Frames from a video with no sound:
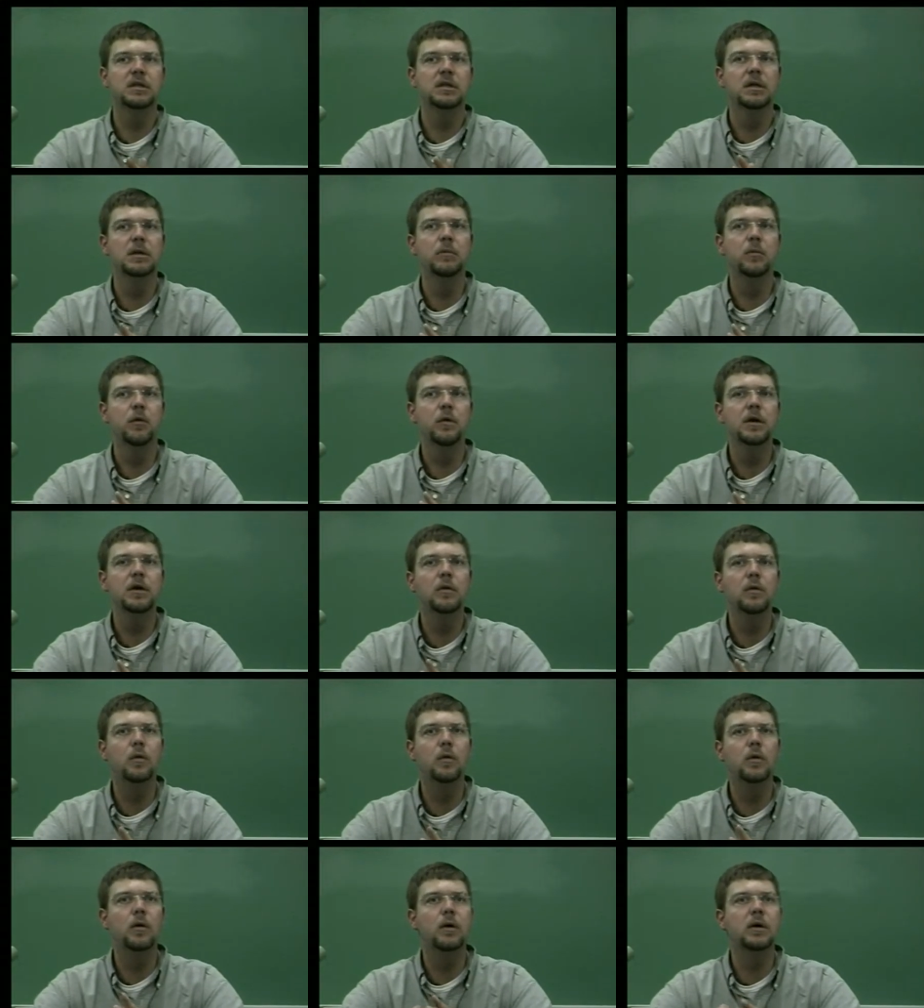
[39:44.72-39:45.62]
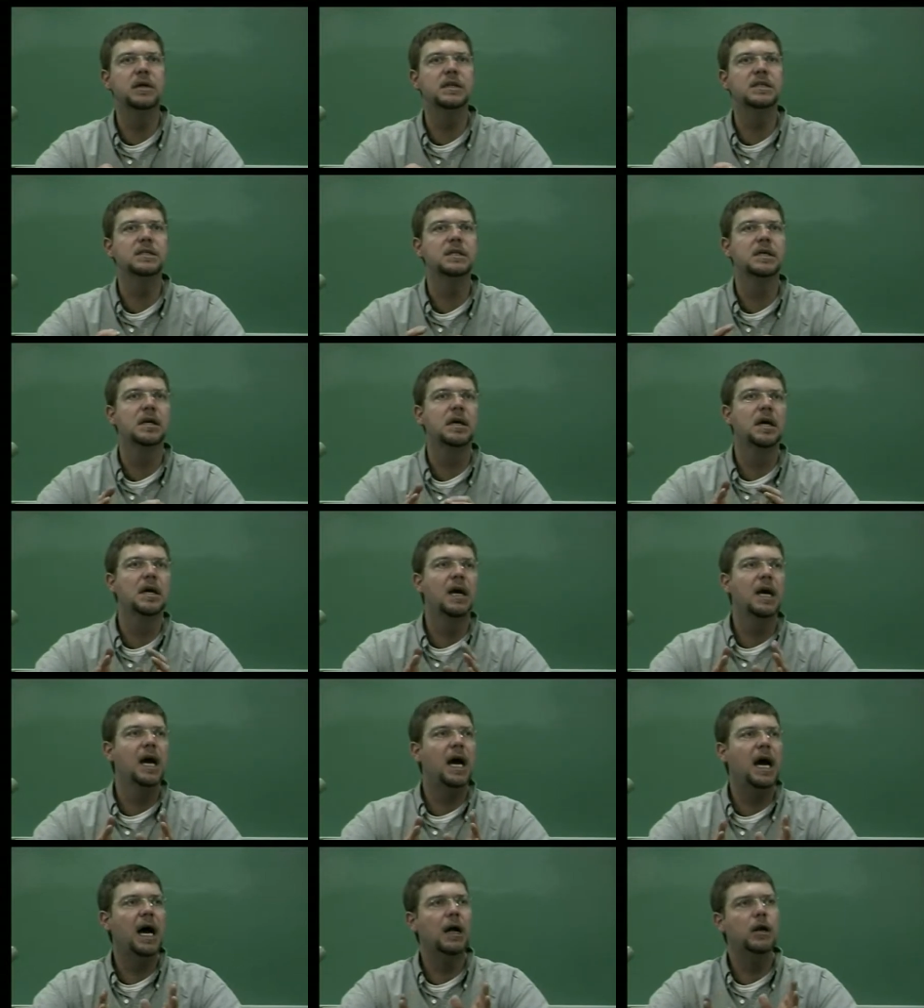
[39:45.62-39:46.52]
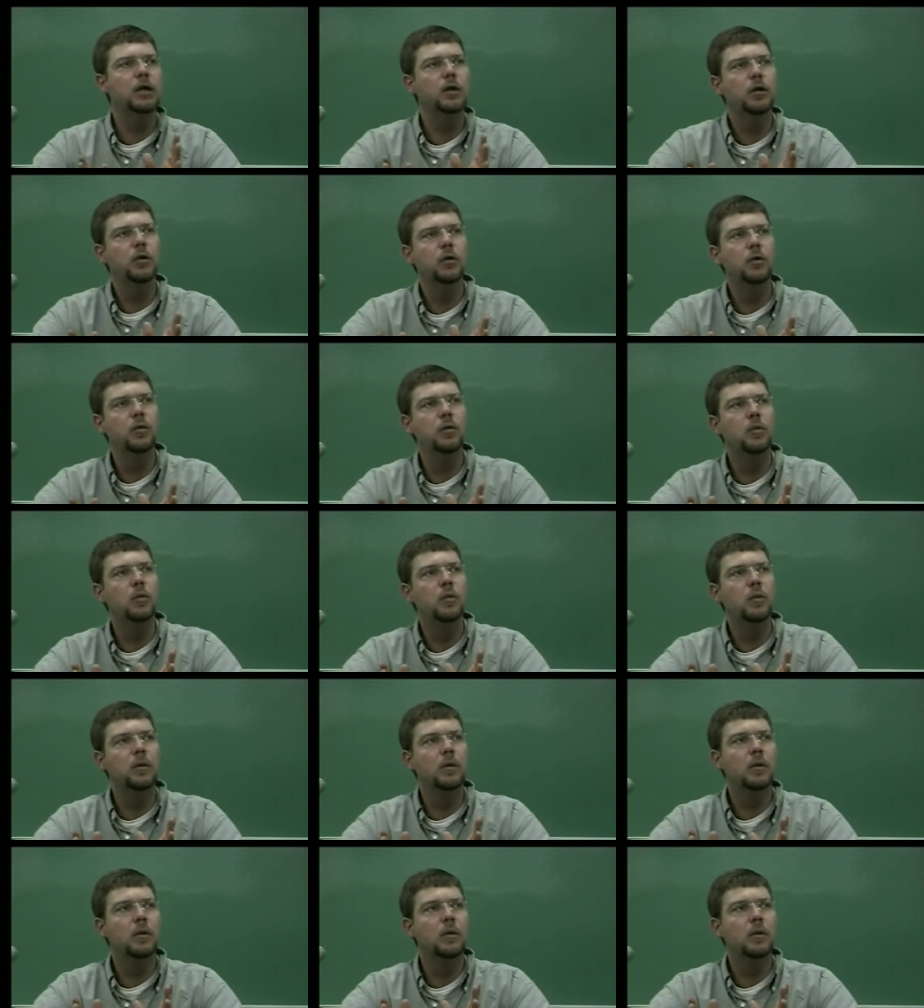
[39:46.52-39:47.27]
the Marine Corps is, how do you,